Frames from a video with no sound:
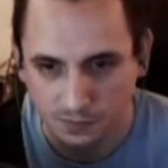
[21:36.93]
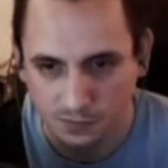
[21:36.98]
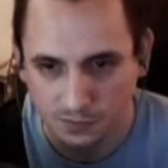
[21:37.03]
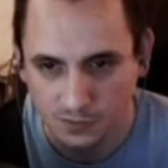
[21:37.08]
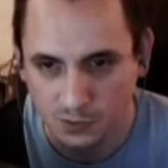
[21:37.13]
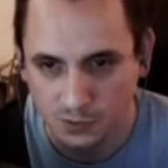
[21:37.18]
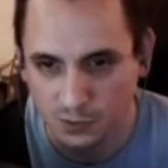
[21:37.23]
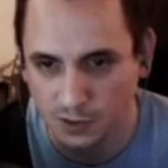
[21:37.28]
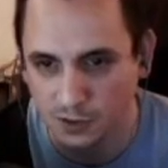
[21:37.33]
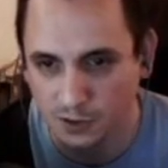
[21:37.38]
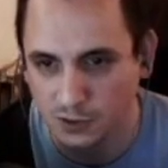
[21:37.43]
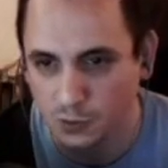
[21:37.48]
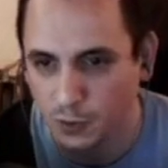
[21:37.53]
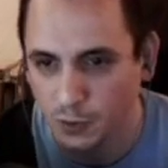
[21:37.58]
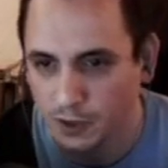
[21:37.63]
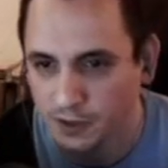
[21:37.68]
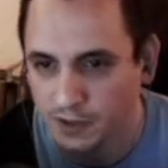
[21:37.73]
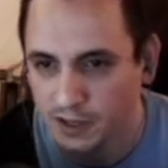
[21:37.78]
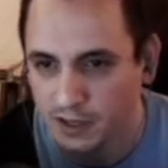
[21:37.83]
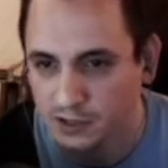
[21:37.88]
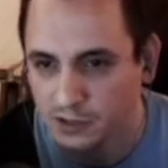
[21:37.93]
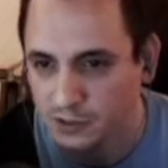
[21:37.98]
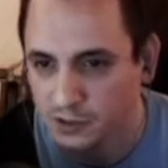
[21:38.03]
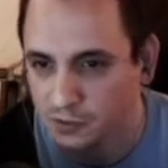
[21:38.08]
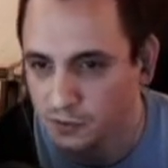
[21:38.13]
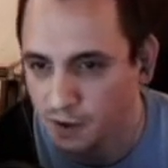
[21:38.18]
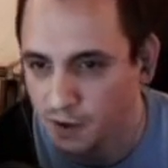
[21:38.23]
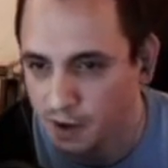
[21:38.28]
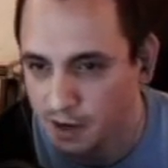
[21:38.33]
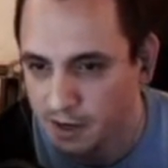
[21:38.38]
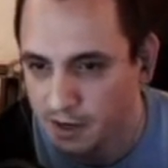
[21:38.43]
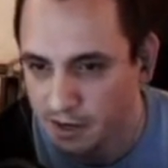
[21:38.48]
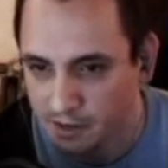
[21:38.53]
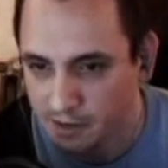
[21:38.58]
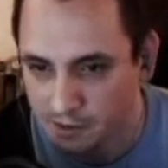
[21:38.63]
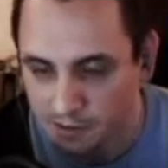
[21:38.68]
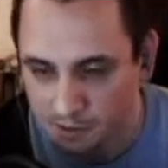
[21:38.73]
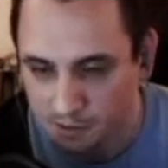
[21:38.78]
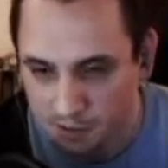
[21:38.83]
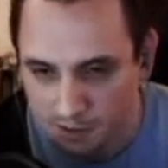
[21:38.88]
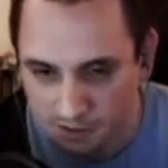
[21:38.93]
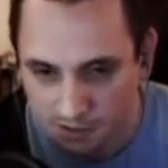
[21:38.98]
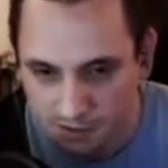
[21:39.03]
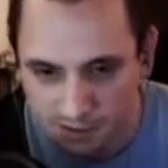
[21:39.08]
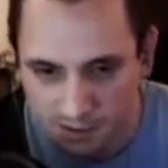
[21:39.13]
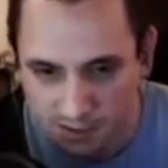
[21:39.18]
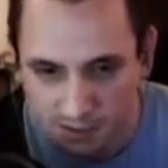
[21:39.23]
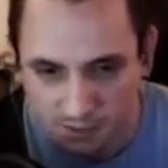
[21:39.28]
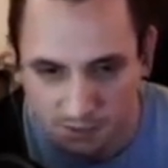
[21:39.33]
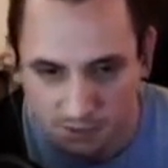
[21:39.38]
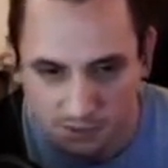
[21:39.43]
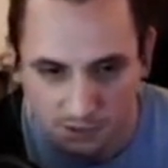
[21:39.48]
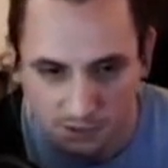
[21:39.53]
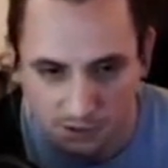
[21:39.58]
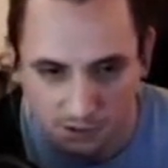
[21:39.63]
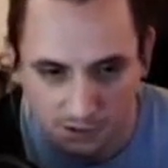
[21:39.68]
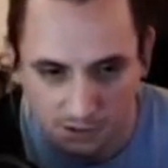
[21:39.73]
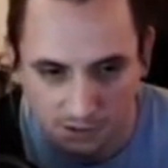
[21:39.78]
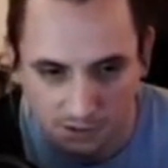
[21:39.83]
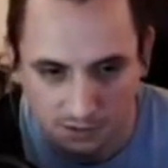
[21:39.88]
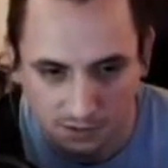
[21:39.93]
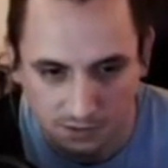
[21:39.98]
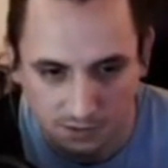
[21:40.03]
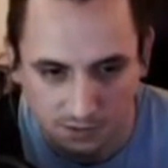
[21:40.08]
It's one of those weird things you find after running this game for so long.